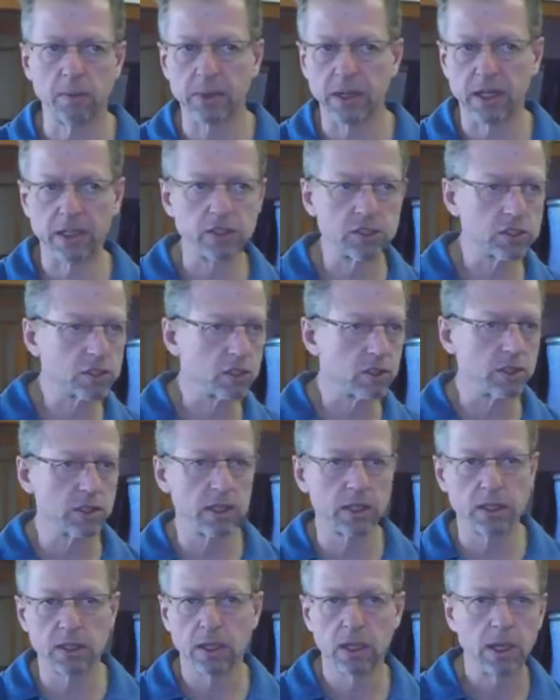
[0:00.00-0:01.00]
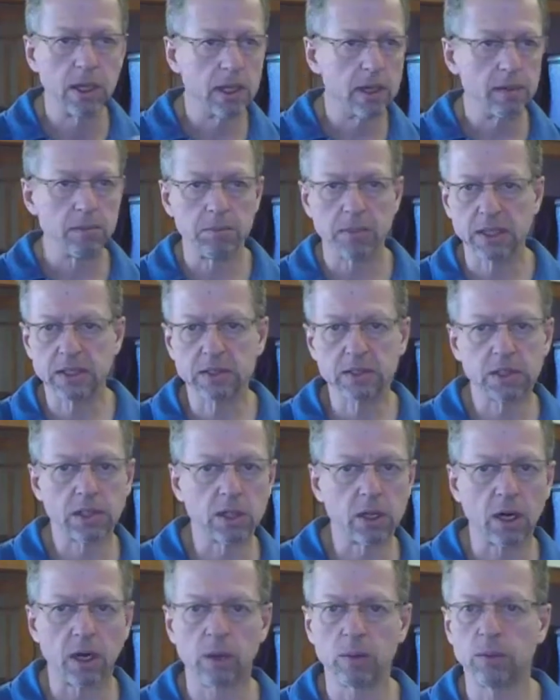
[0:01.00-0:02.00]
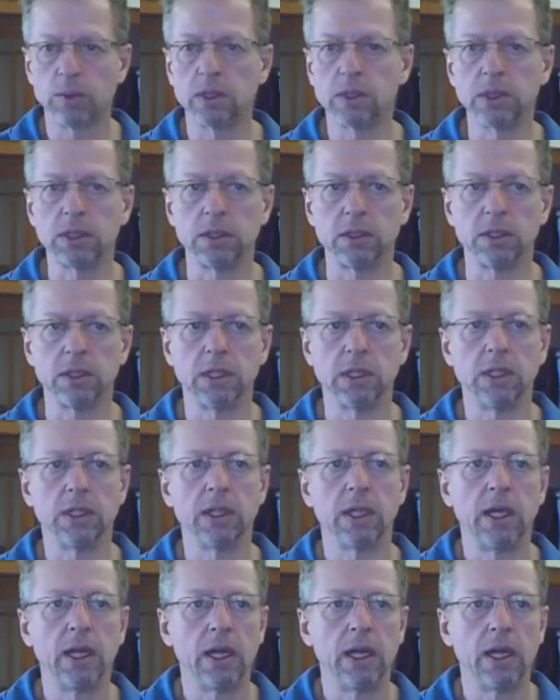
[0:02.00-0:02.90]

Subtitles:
but I stirred it, mixed it all really good,